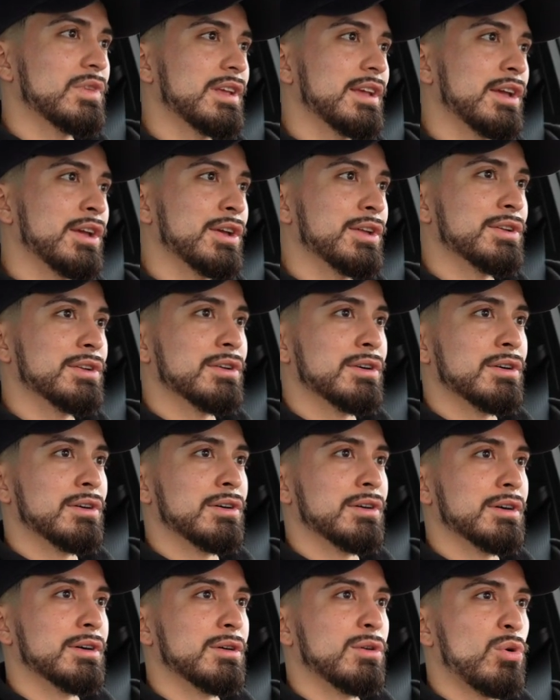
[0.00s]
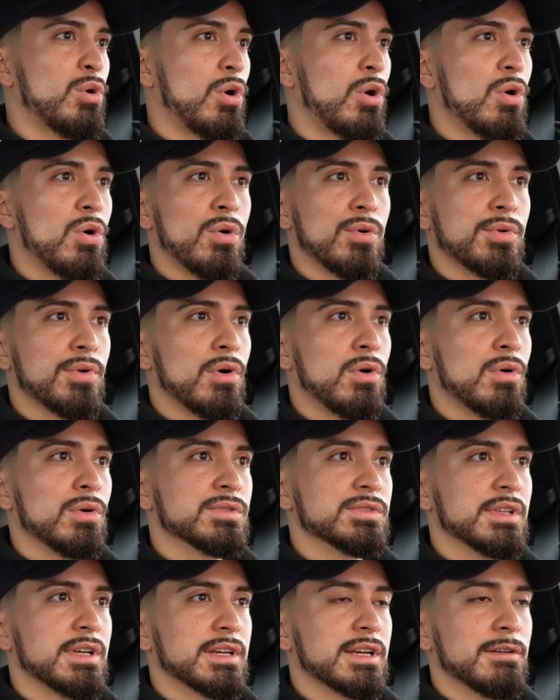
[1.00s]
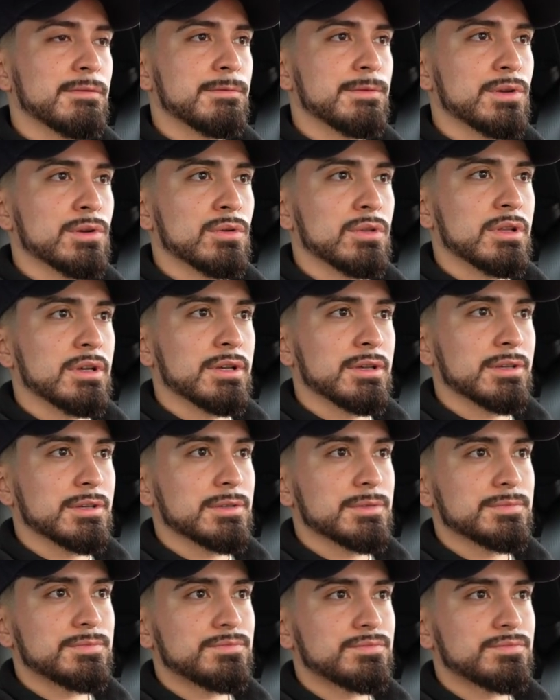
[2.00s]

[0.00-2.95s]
And all in all, it's like I feel like